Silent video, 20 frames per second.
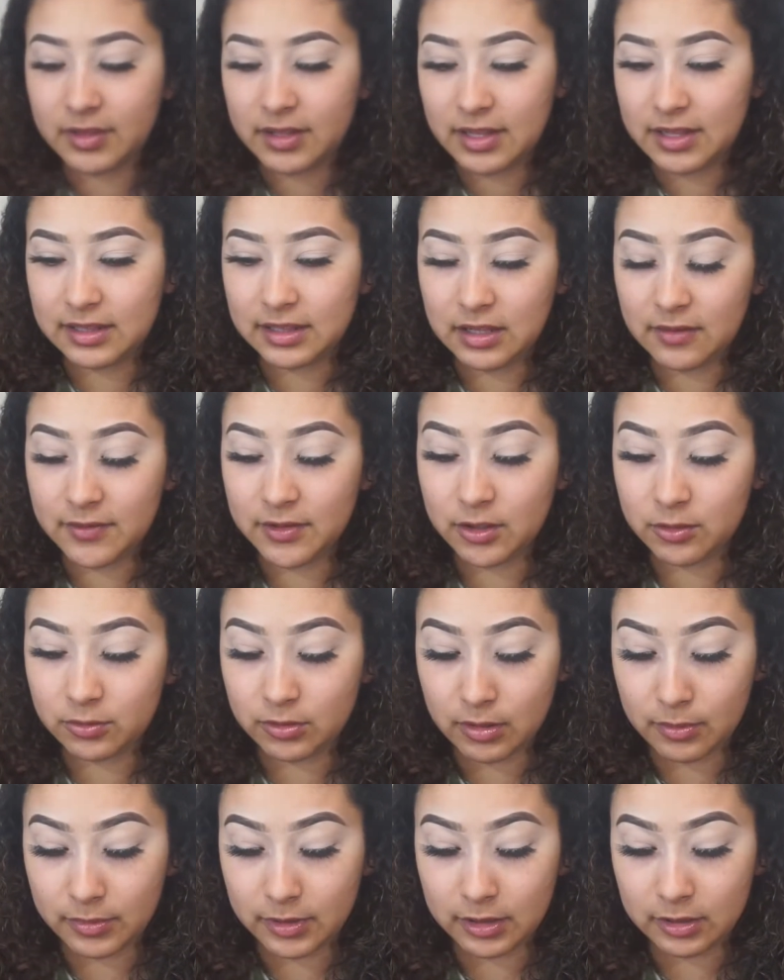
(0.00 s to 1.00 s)
loving this one.
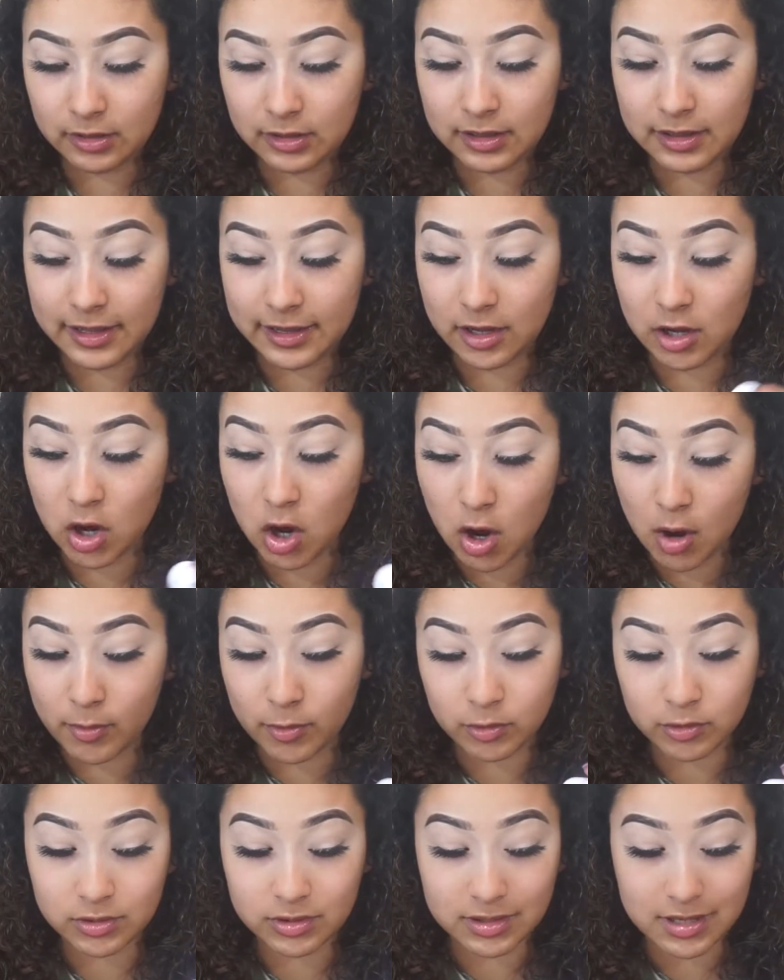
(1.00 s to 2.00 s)
I'm literally like
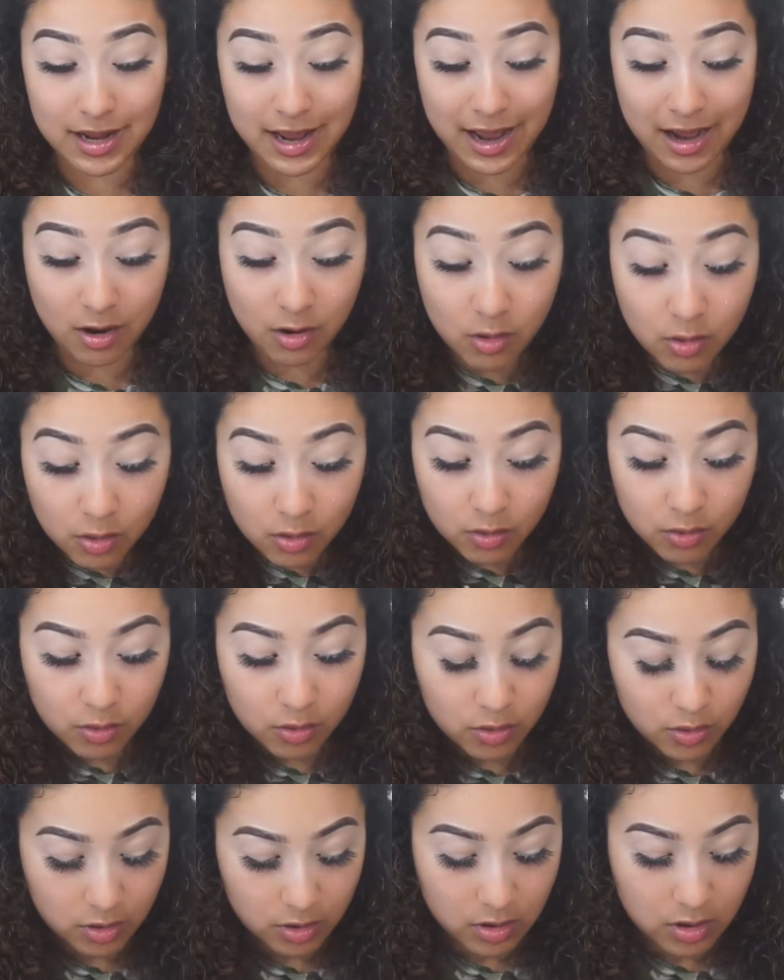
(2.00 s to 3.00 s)
almost out.
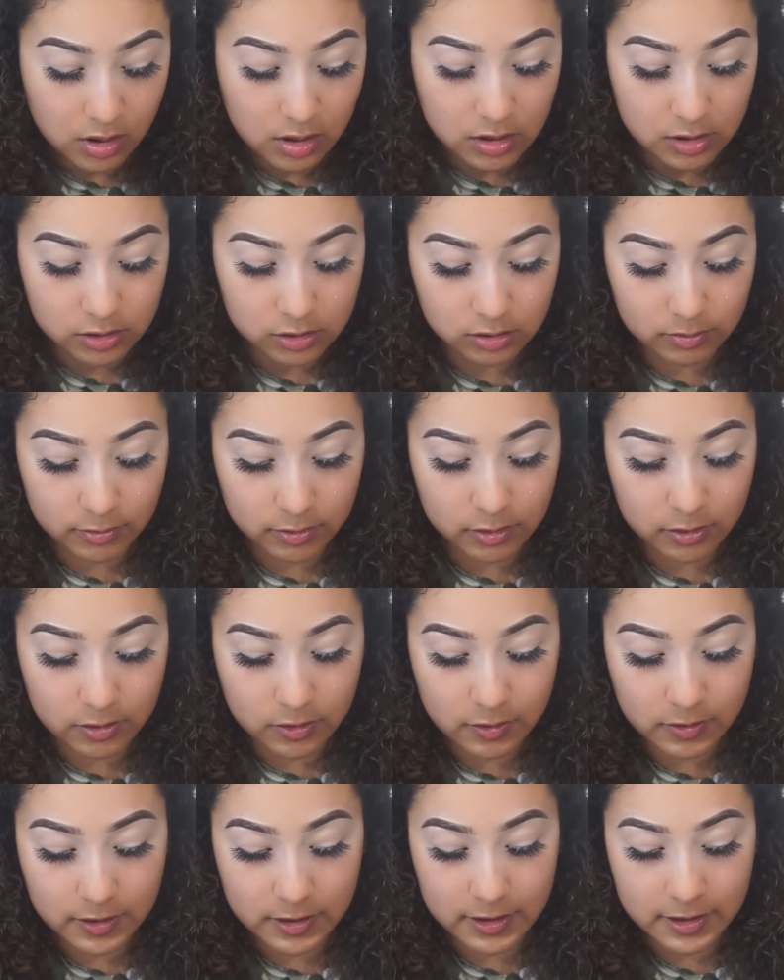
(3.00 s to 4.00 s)
So I'm going to go
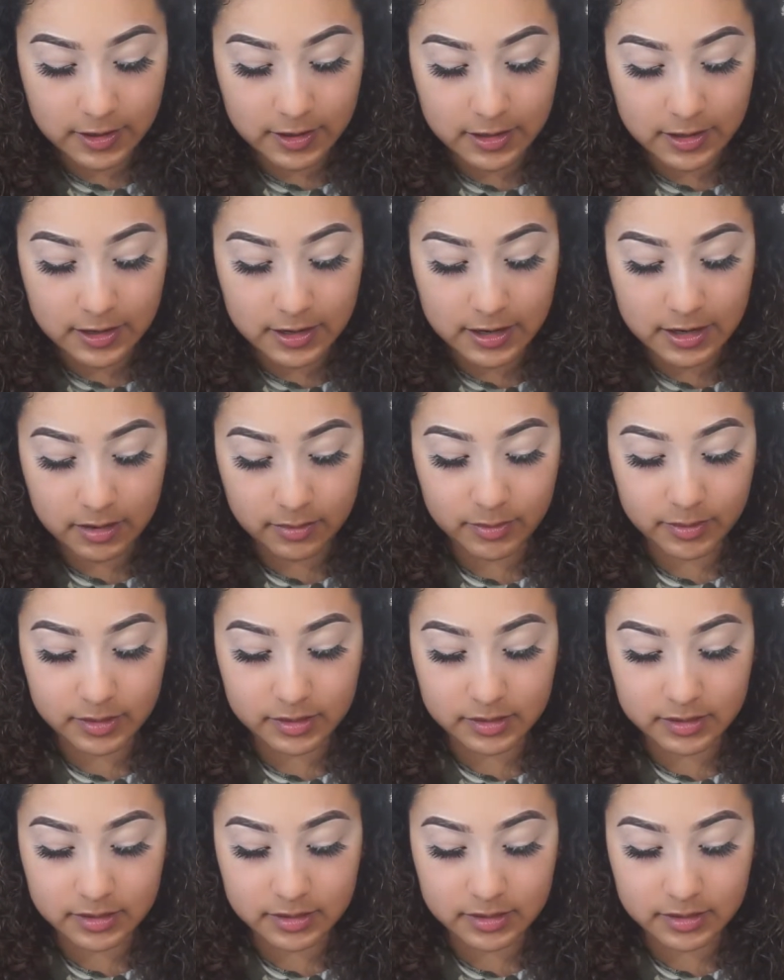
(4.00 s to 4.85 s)
ahead and I'm going to